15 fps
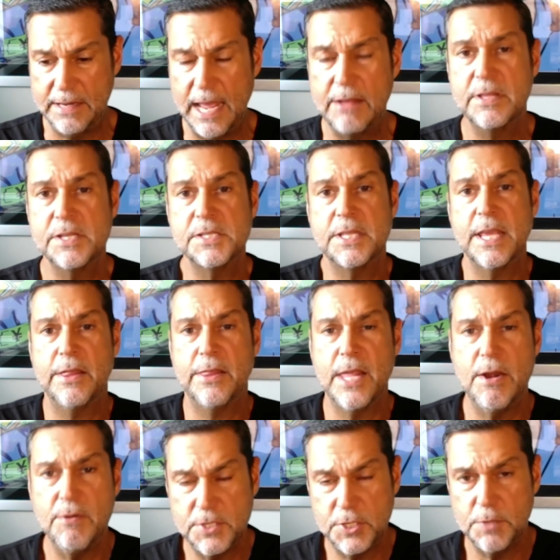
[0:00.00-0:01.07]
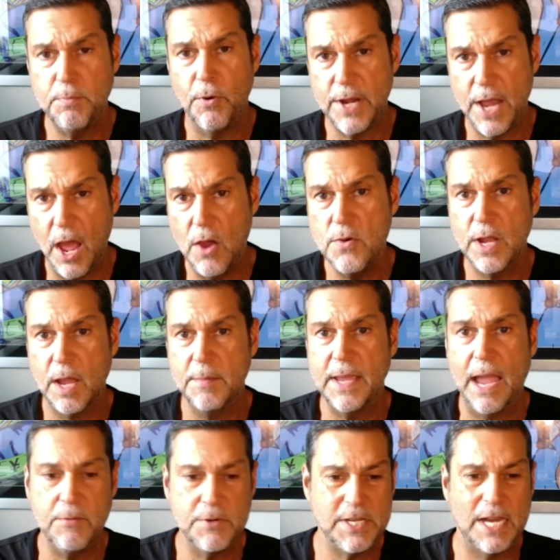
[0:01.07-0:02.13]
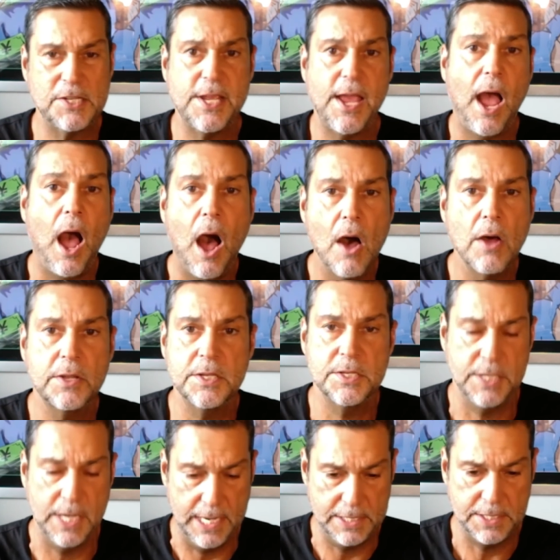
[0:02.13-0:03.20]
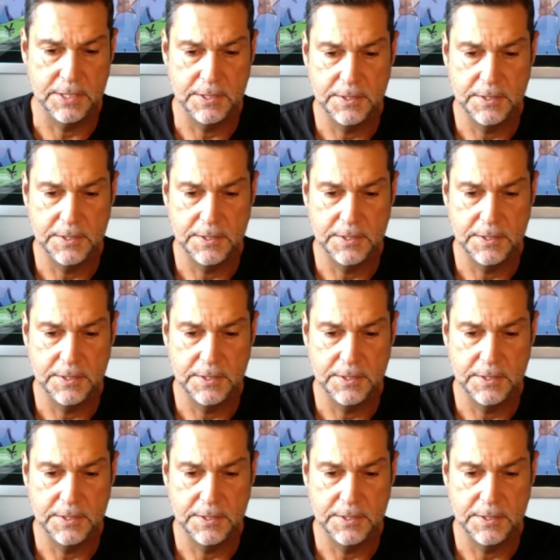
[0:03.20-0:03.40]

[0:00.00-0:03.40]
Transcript: Now, there's the Ethereum 2.0 coming out, which actually hardens it